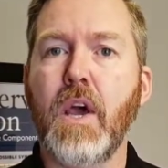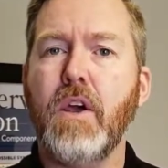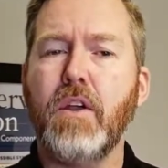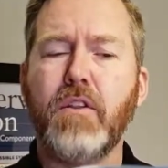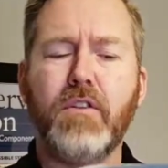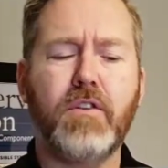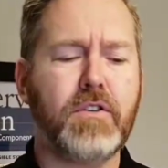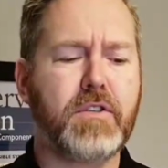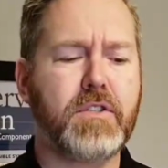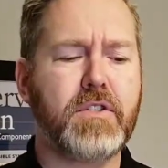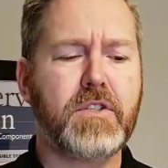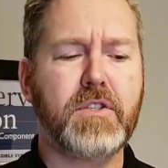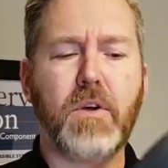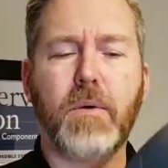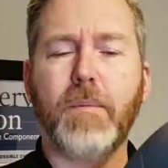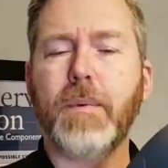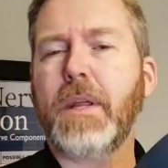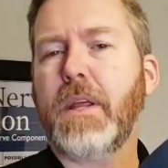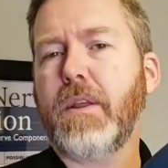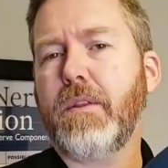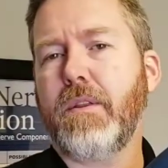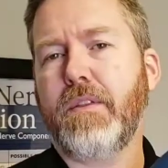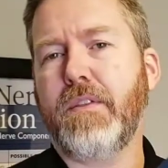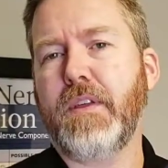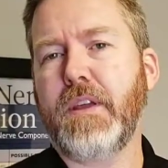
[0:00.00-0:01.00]
There's so many
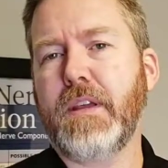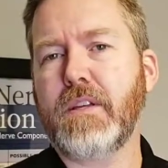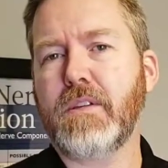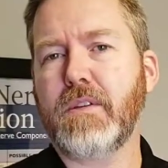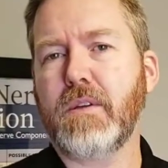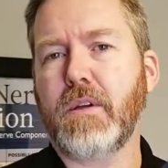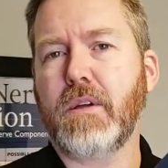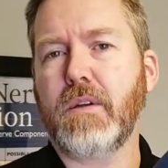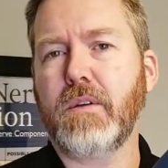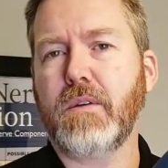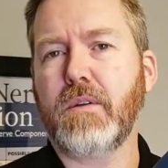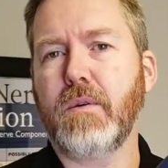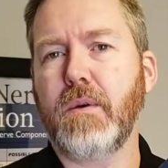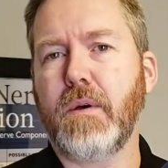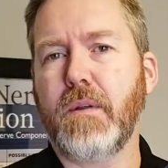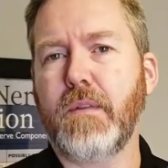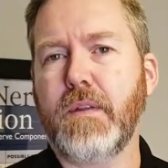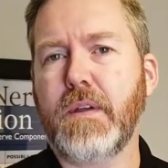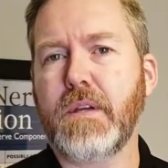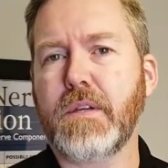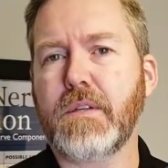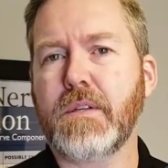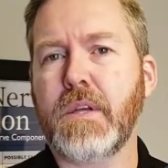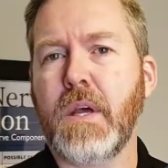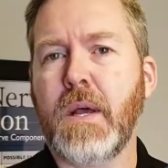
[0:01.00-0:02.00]
other things you can do on
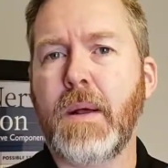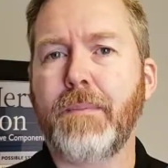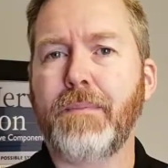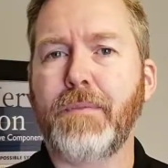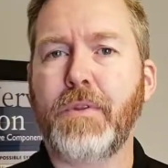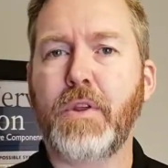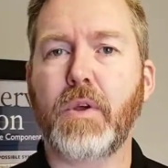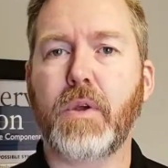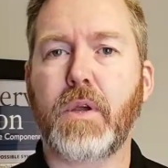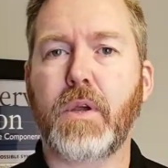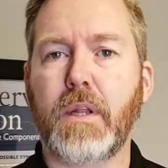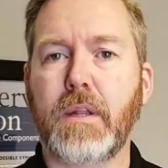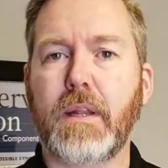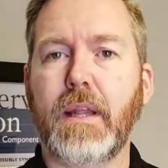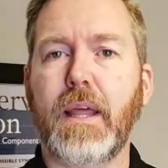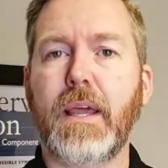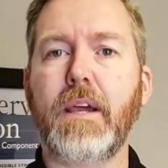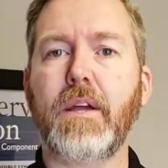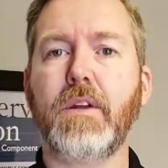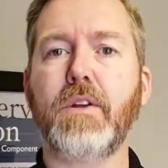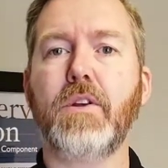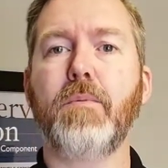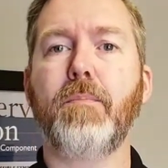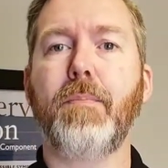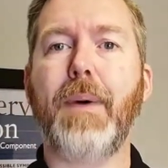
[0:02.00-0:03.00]
this. You can lay
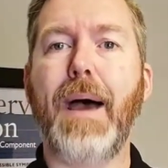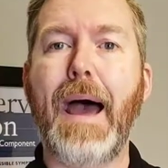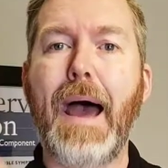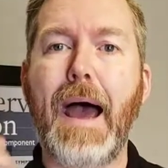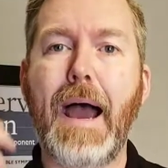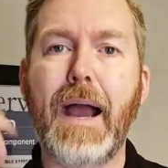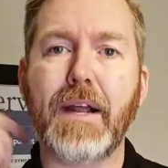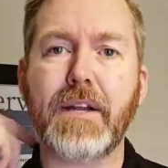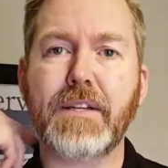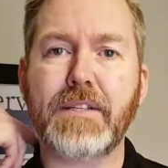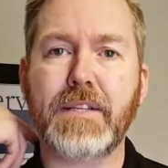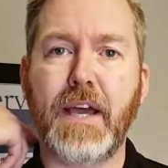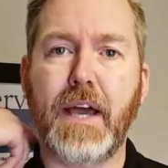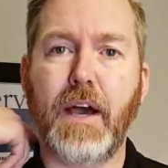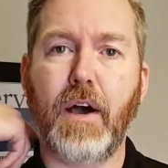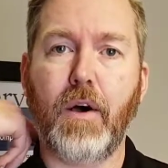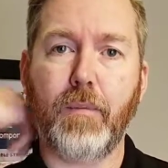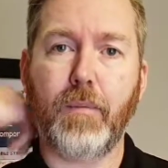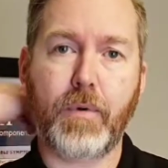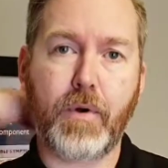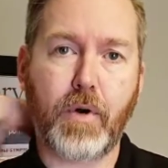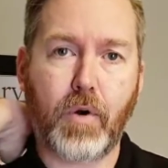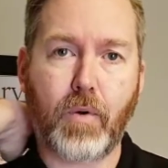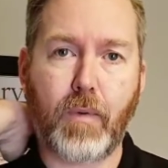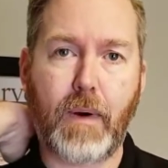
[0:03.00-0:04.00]
on your back to
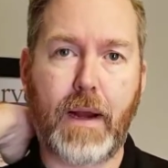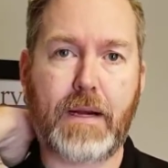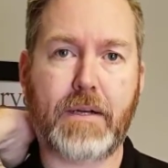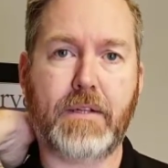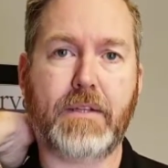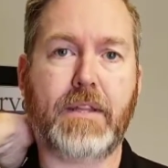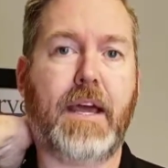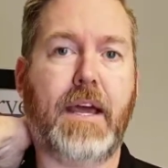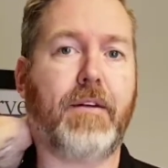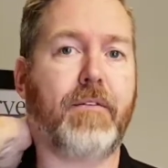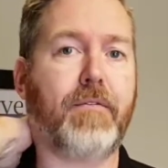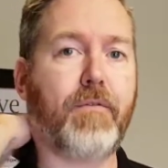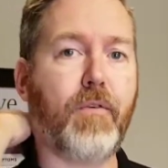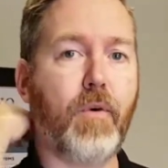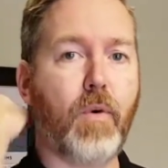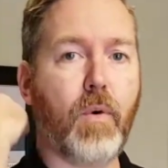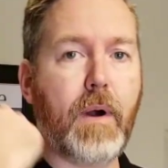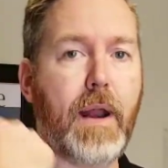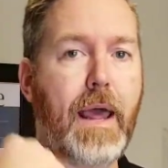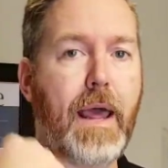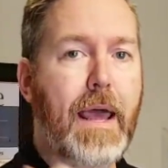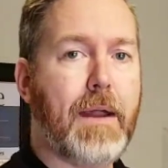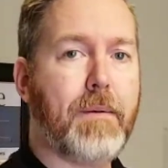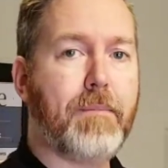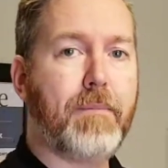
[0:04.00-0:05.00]
help correct that
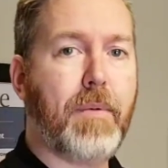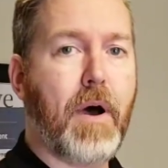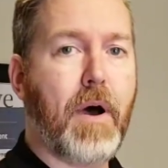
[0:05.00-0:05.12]
forward head